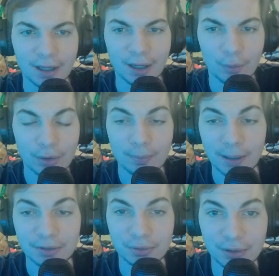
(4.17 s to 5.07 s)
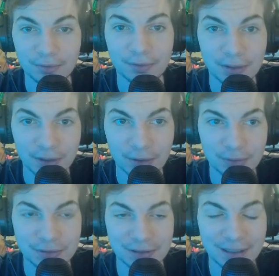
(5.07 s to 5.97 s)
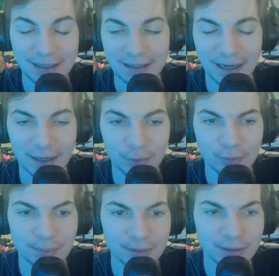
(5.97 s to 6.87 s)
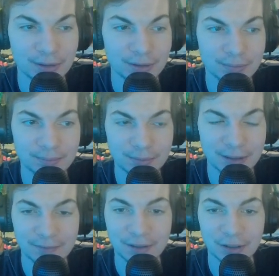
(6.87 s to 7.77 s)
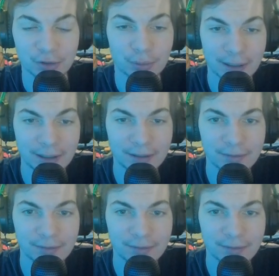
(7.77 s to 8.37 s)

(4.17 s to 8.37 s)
and welcome back to another video. Today, I will be giving a grade